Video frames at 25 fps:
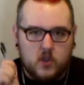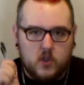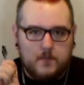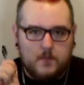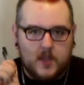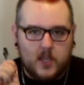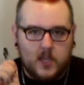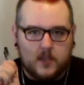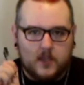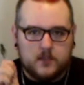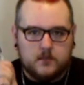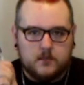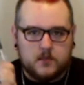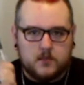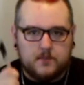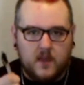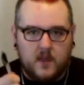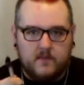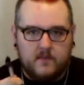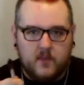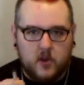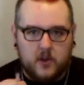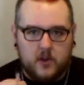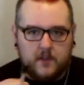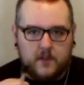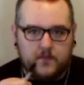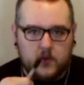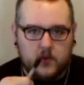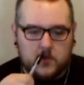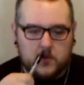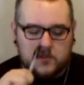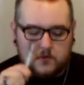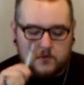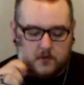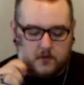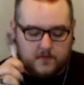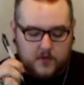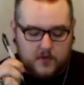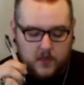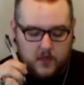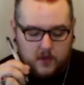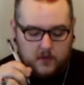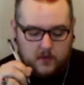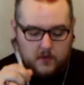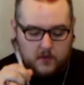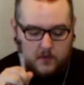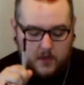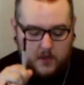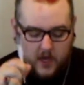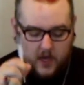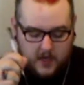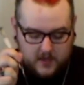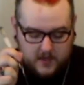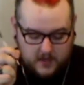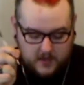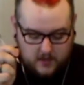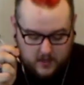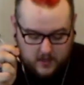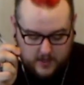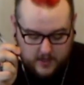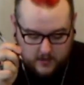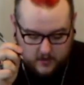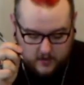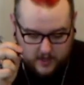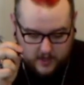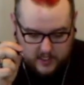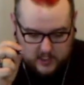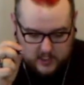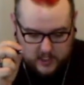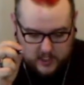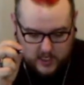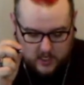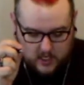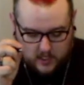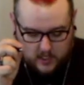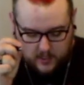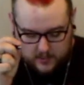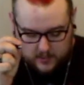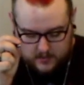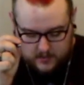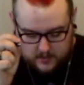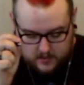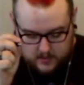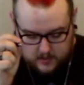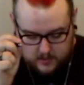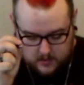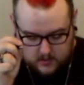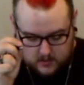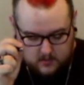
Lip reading: because it was my very first review that I did of Leeroy Jenkins.